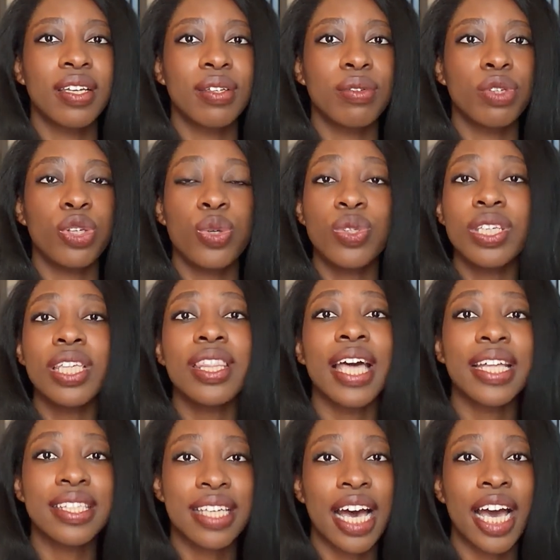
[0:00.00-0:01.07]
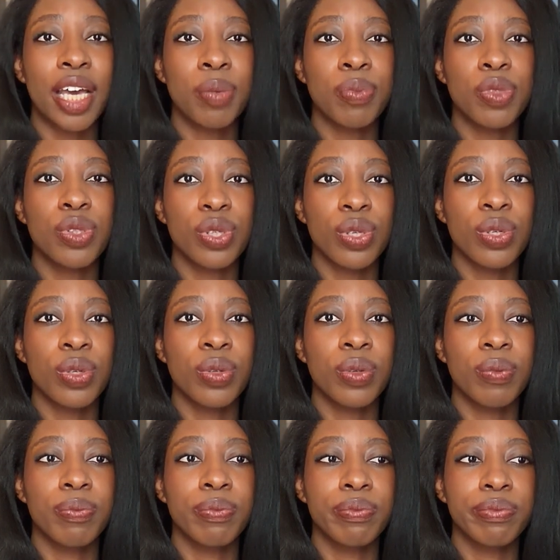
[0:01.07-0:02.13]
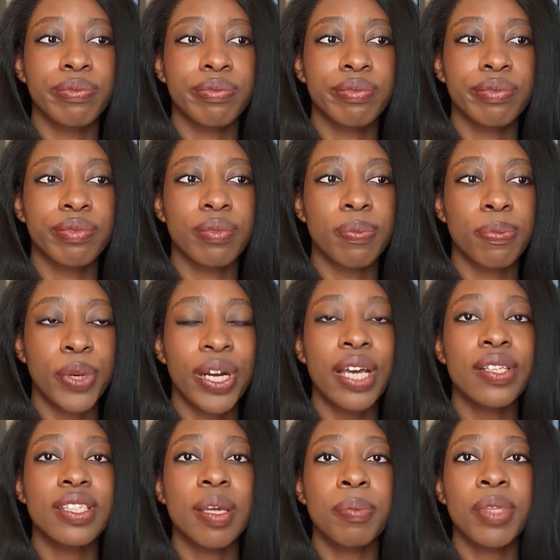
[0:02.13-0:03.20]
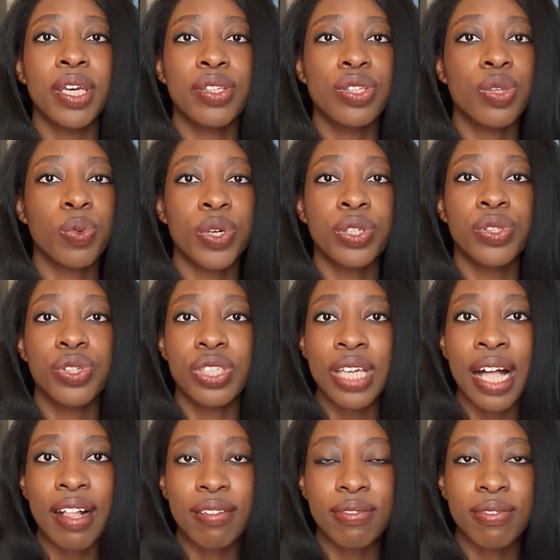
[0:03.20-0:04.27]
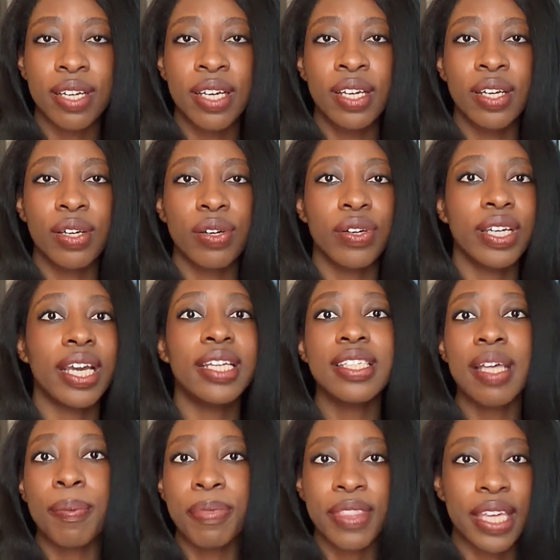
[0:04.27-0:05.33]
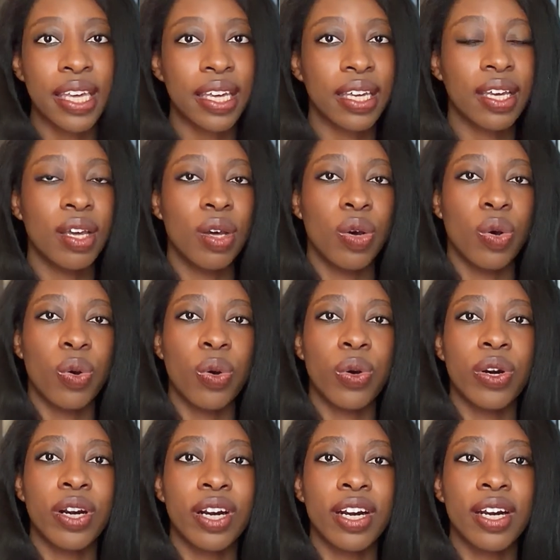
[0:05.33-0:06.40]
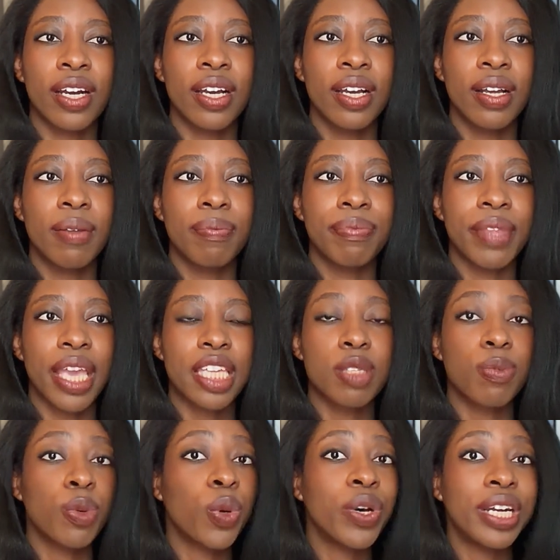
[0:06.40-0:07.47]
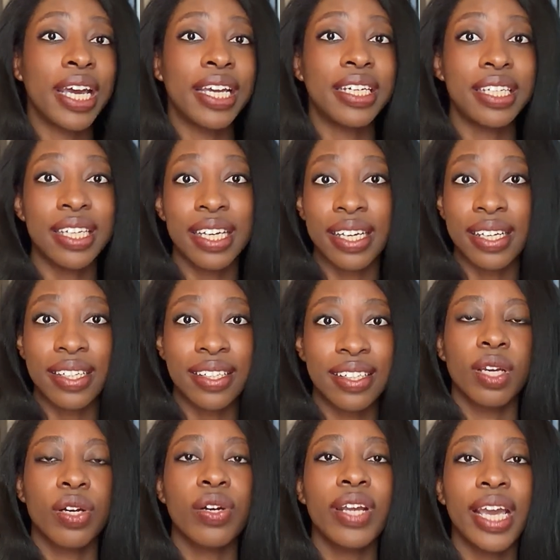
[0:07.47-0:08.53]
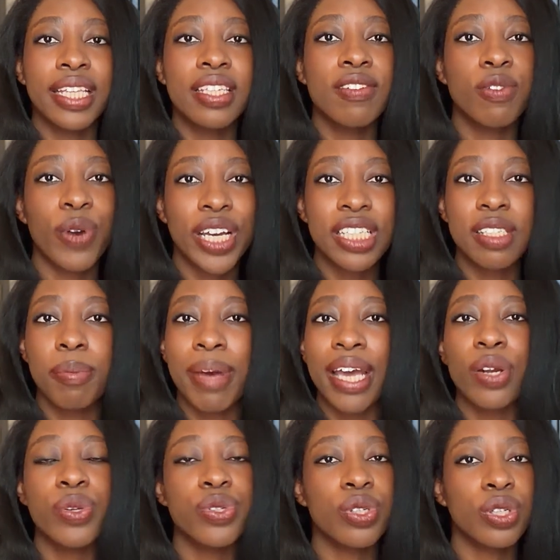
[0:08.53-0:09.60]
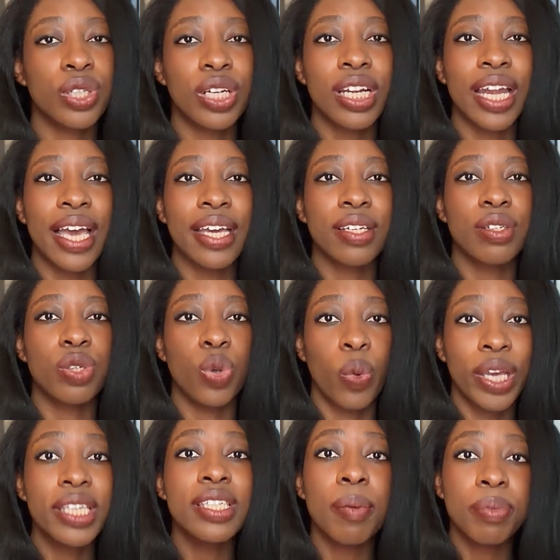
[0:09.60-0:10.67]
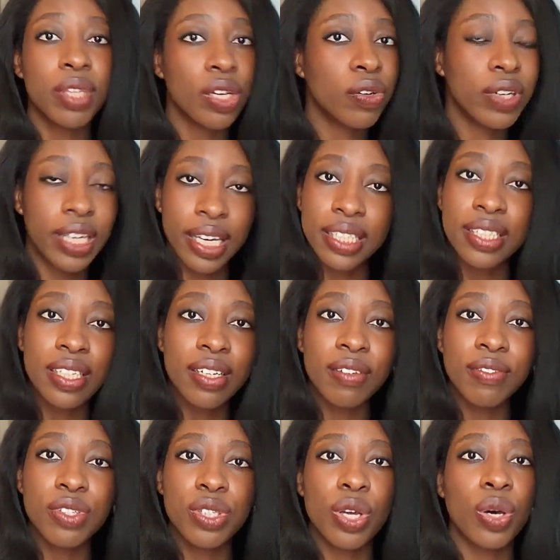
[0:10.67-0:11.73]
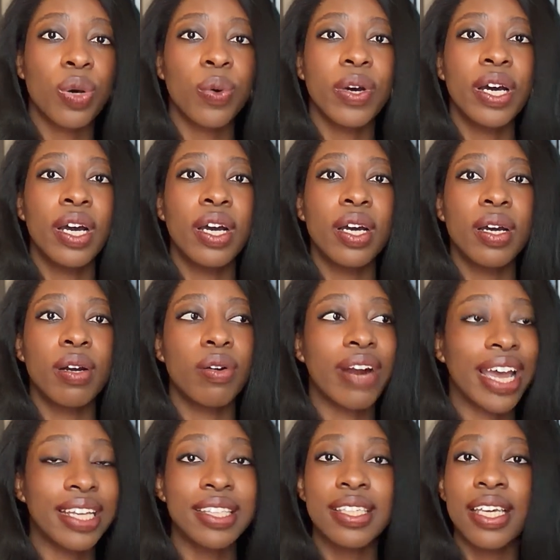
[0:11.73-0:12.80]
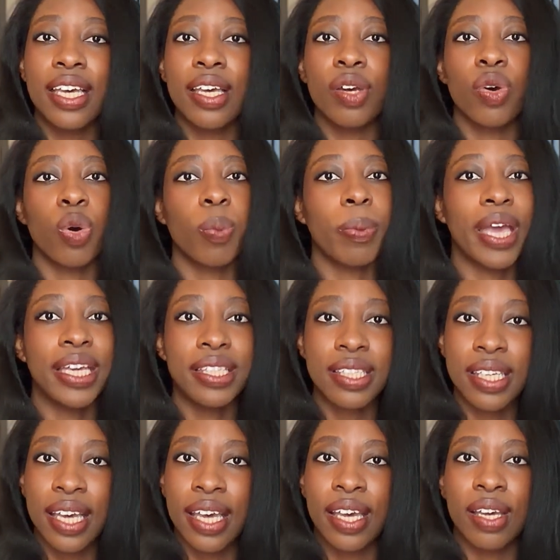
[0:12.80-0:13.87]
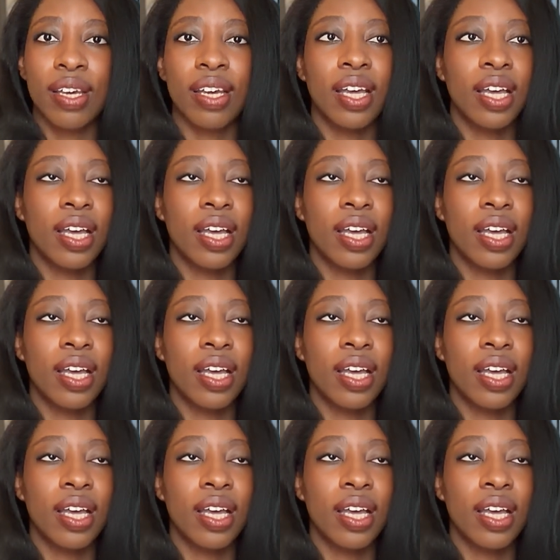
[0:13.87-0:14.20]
using that time to put out something into the world yourself, create something, or explore an idea. Creative rest might also look like doing something creative, so writing or painting,